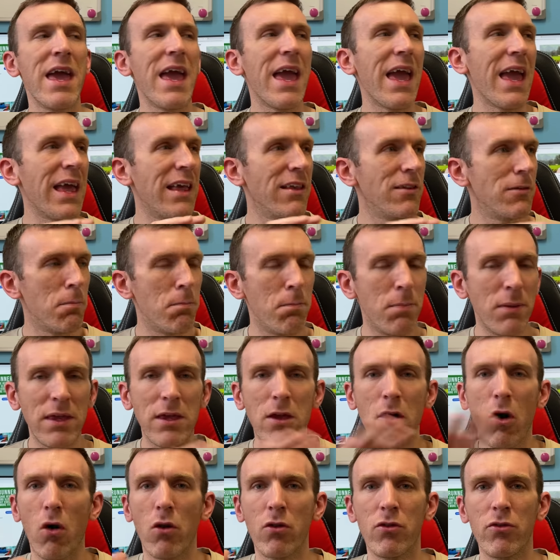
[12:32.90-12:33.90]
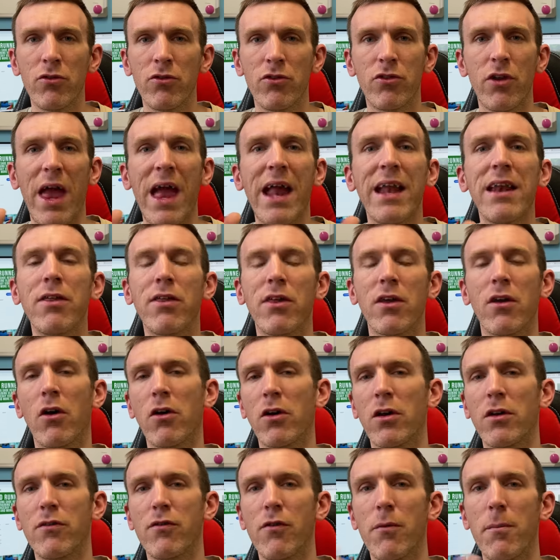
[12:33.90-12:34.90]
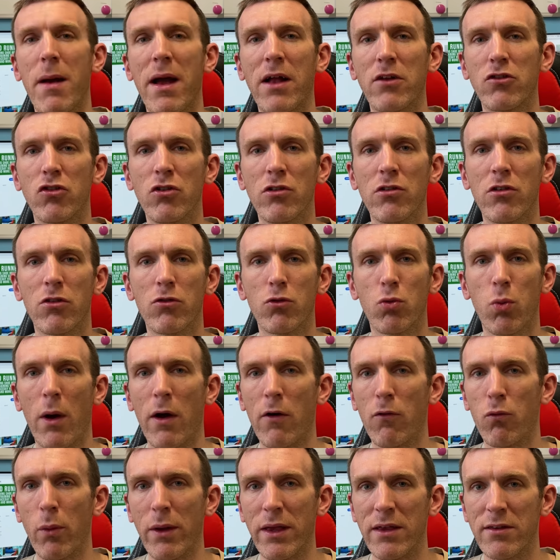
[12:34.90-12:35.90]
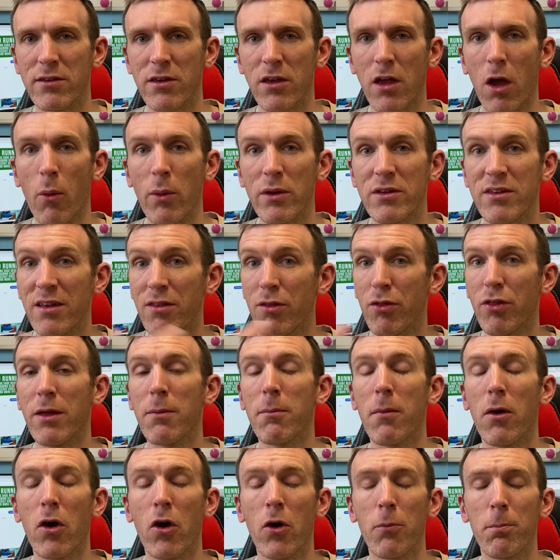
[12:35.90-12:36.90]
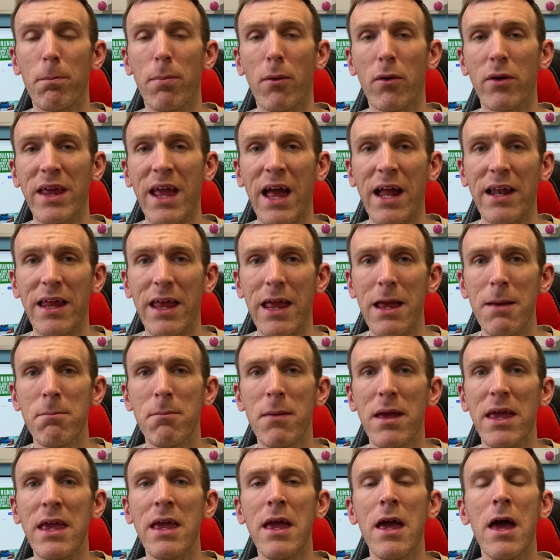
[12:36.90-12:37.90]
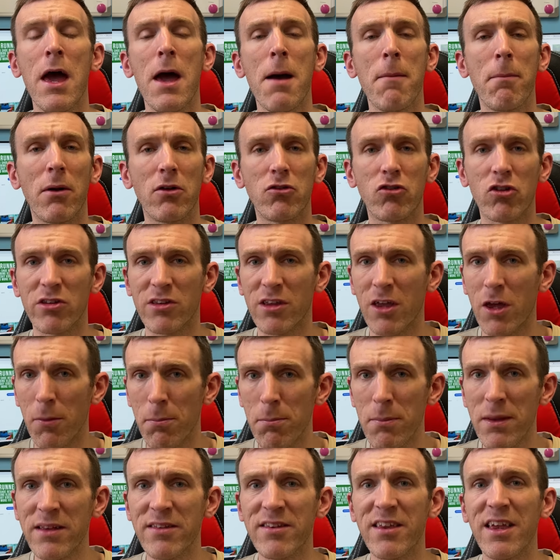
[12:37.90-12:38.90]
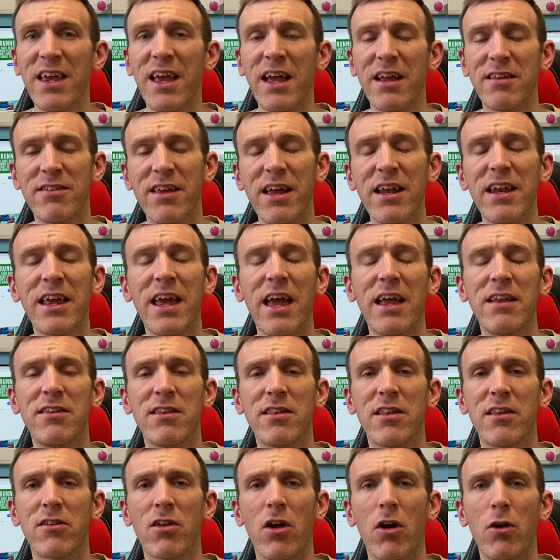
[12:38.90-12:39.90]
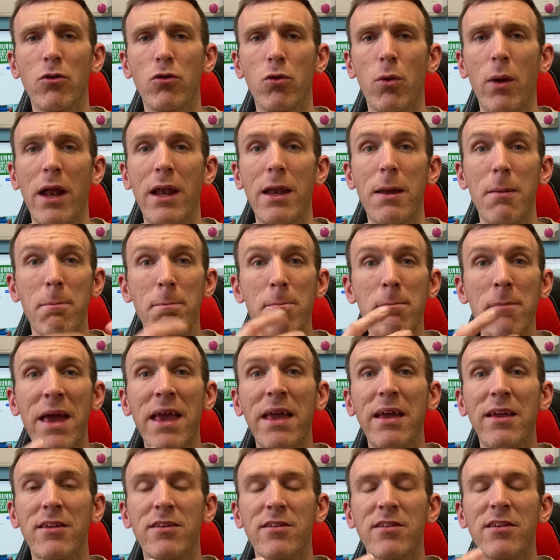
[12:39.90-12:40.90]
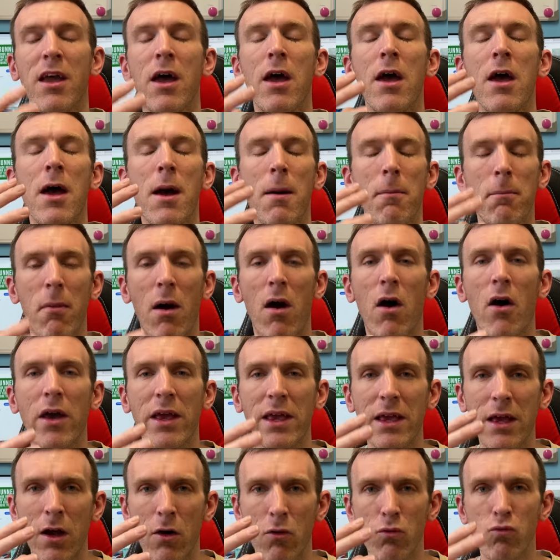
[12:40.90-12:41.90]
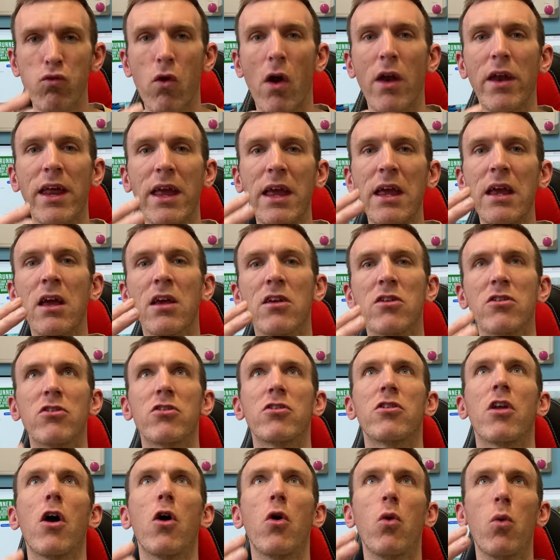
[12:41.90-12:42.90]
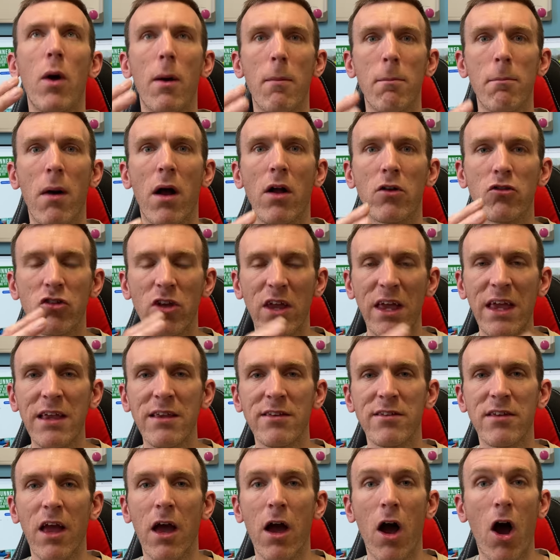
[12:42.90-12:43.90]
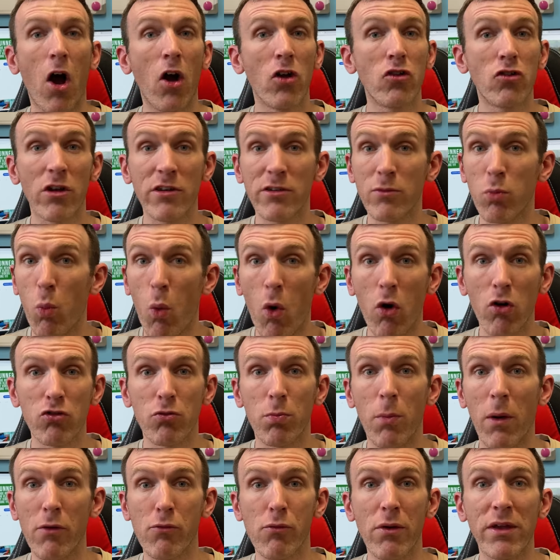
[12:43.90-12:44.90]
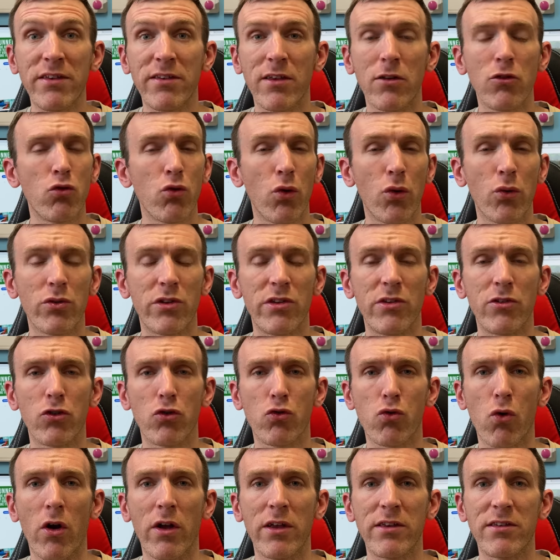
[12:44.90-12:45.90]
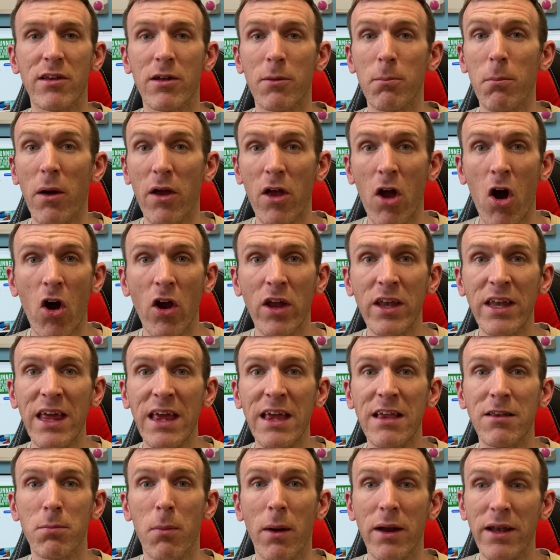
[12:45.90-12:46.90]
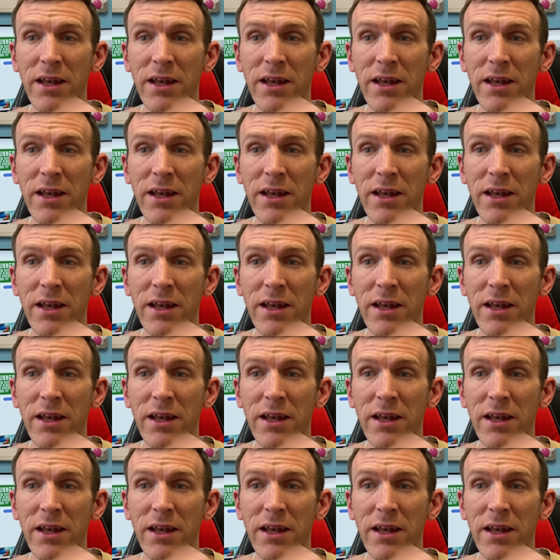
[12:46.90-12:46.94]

is beyond anything I could have imagined 12 weeks ago. I didn't think my body had it in me, but just committing and dedicating the time to it, and it makes my running so much easier. I just watched my recent drills and strides, and my high knees, my